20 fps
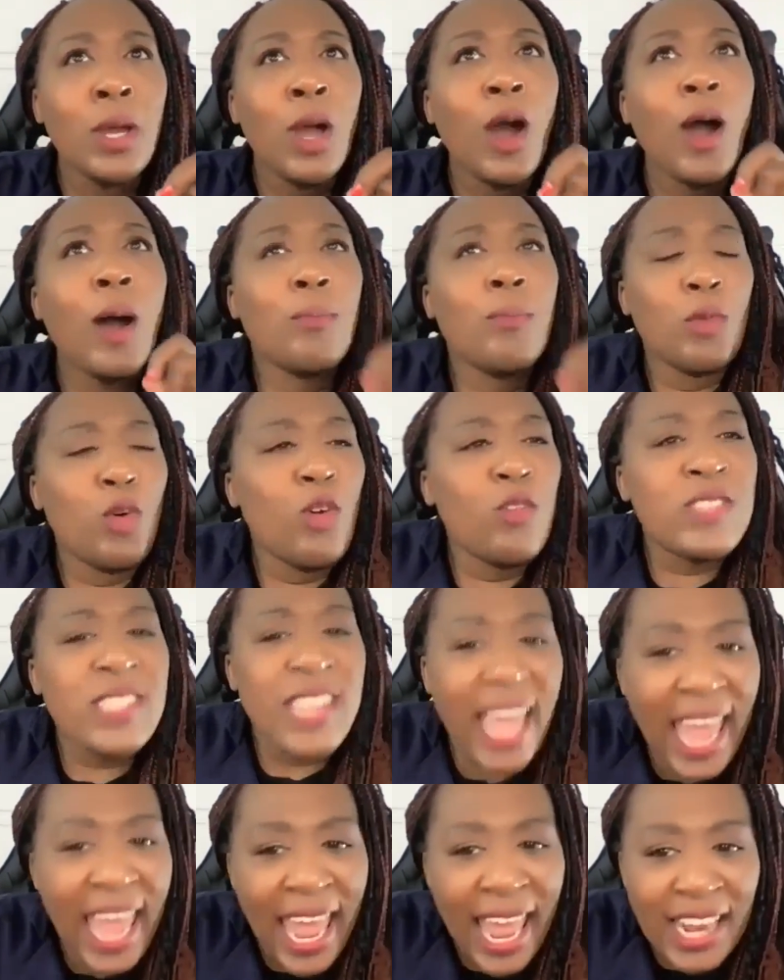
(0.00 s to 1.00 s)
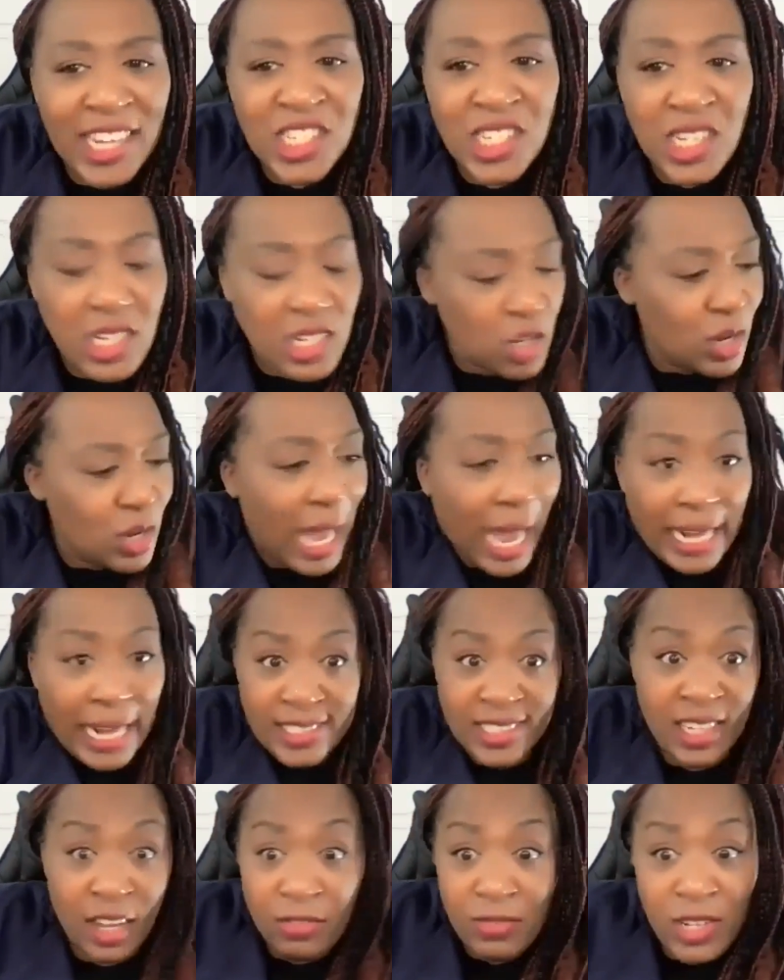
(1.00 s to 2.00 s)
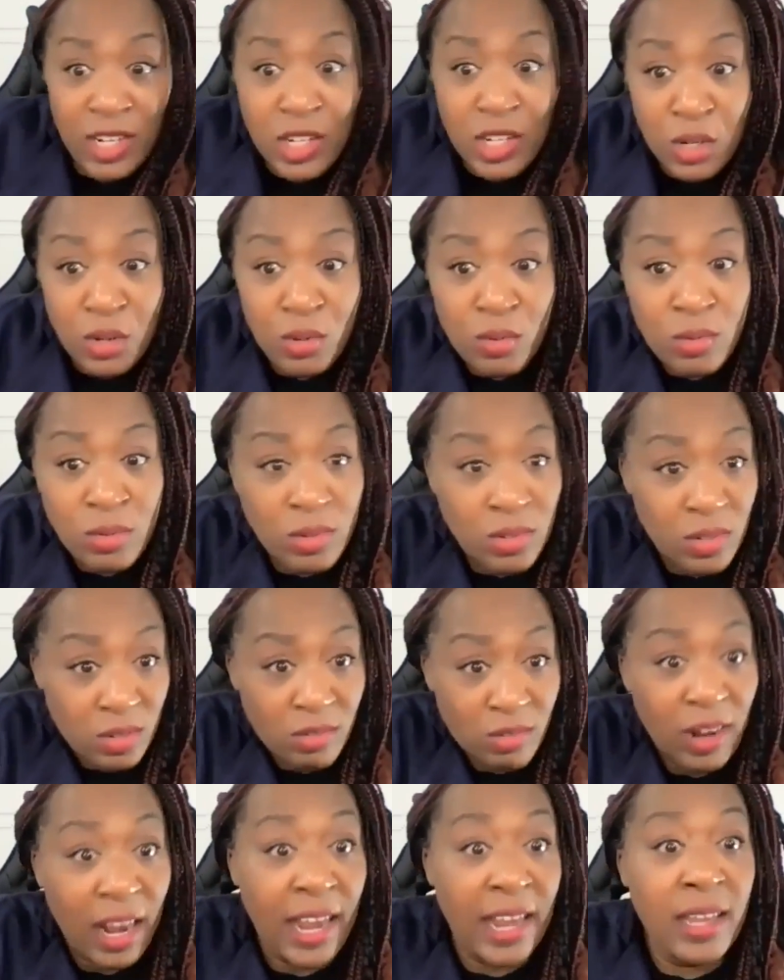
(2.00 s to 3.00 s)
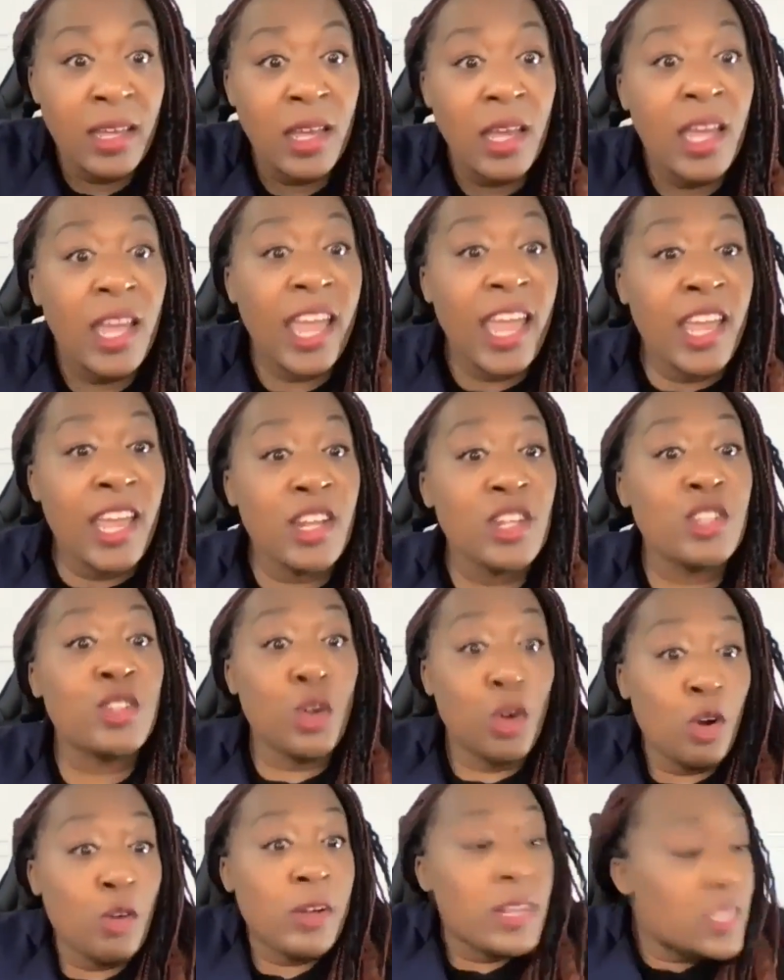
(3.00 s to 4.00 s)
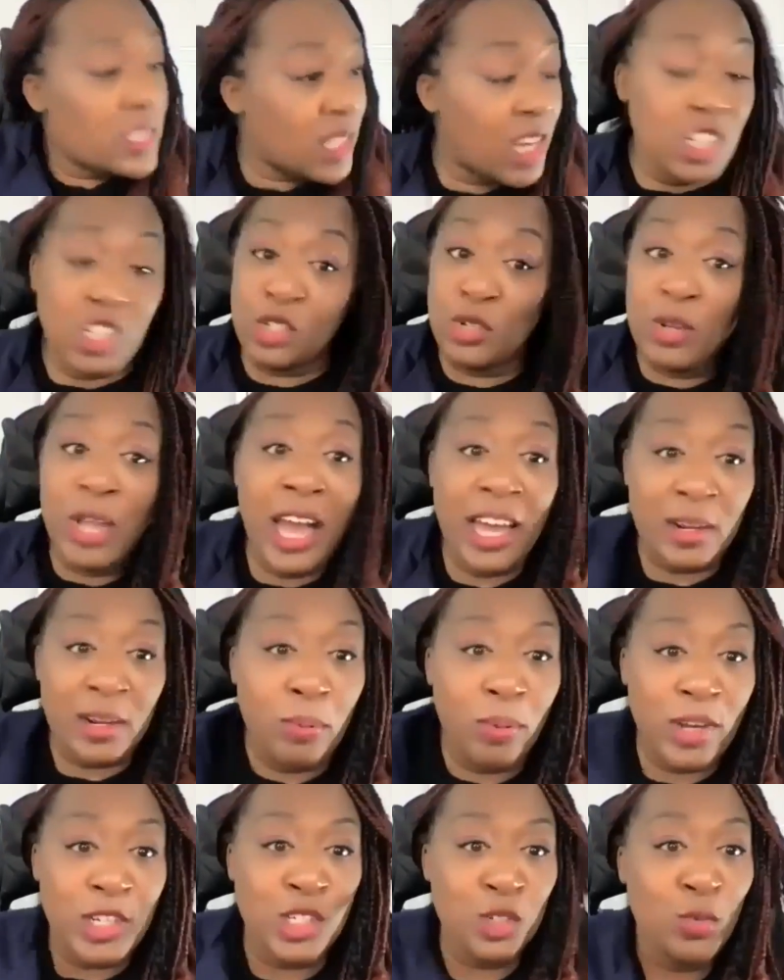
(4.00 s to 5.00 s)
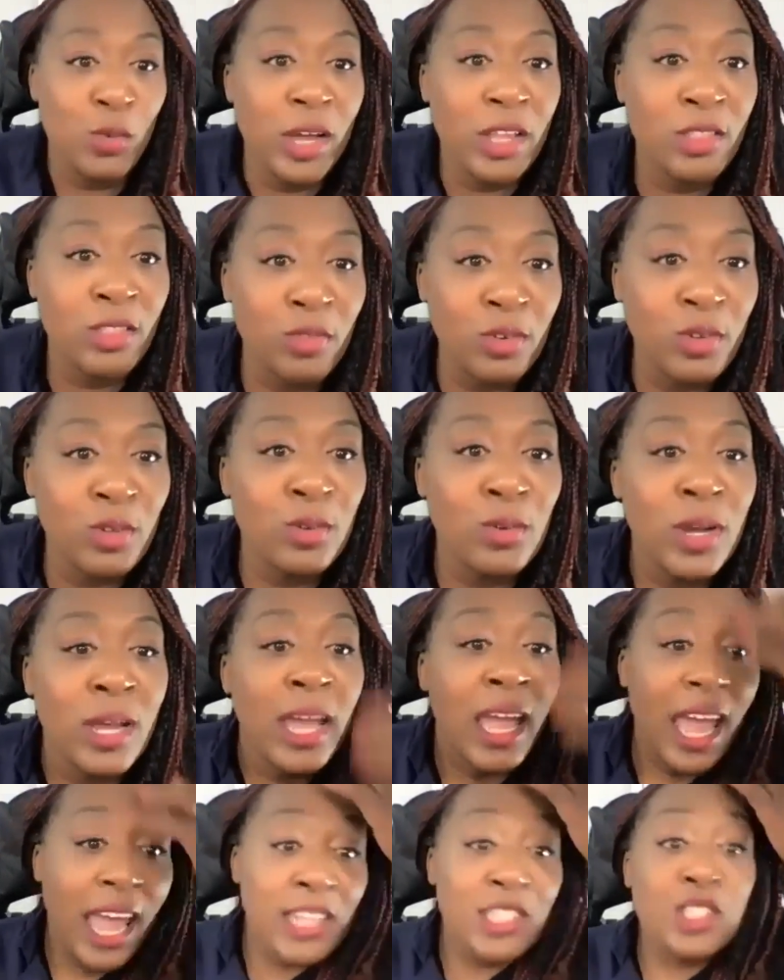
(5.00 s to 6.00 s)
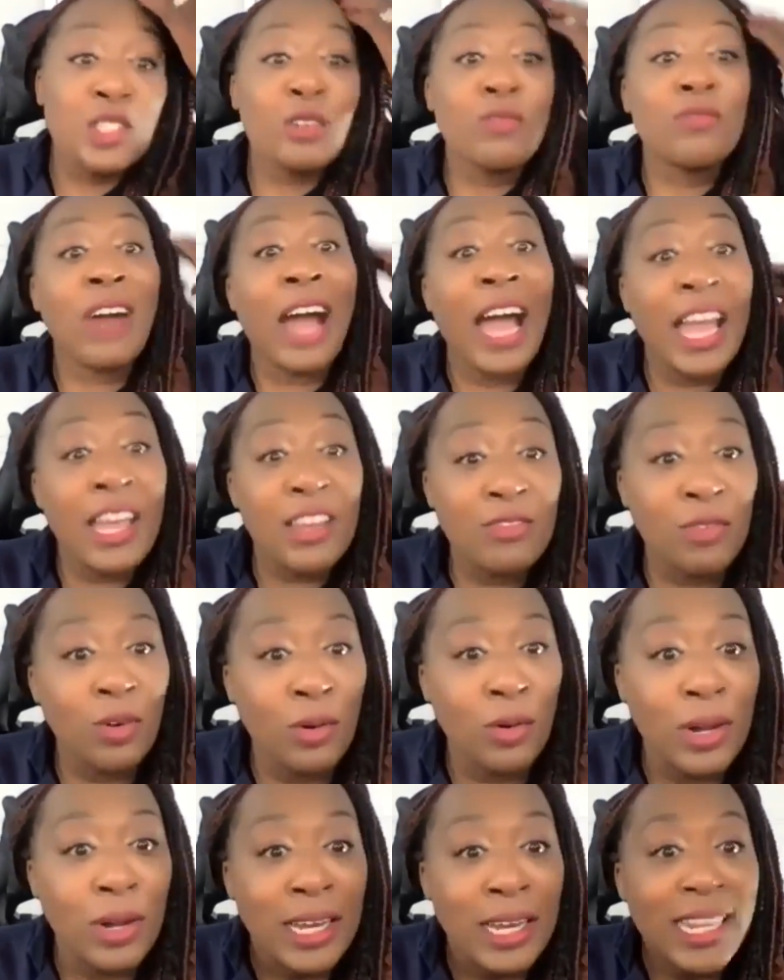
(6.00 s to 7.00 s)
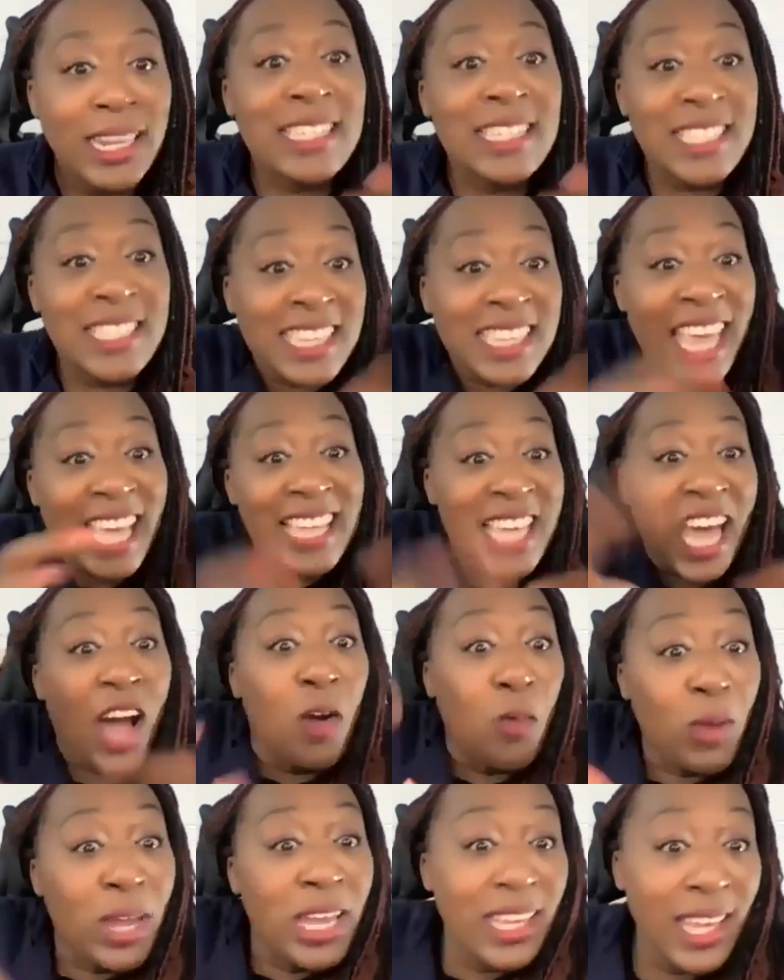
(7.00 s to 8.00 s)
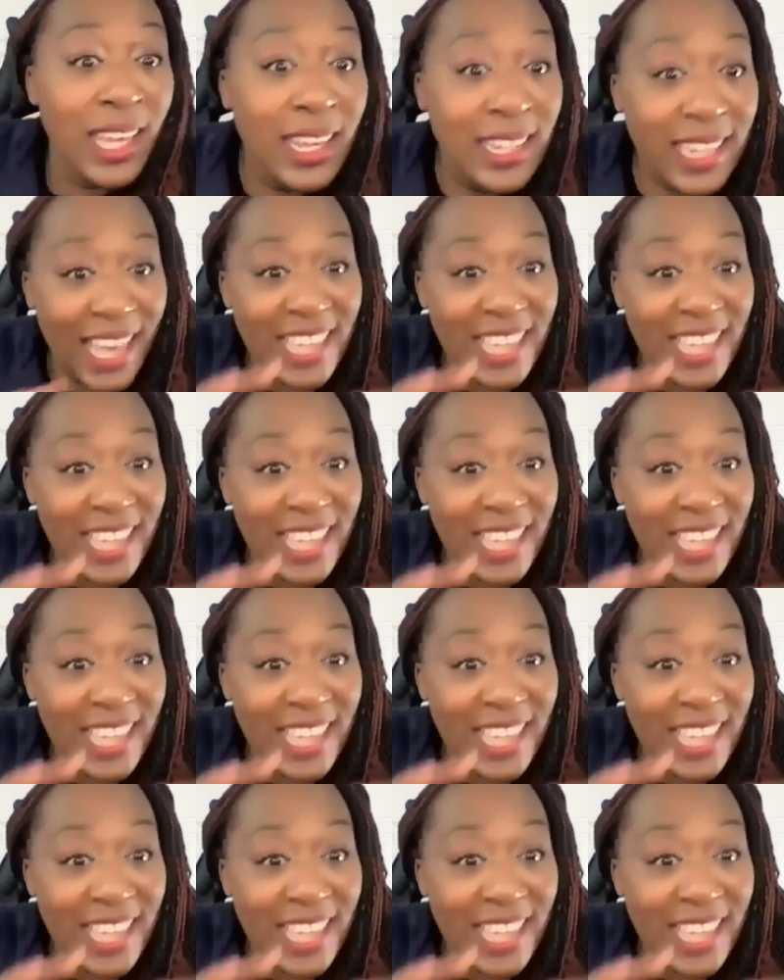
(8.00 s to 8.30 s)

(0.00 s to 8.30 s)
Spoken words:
a move to action, you got stuff to do, right? Endurance, because you got to press your way through, and survival. They said that's how we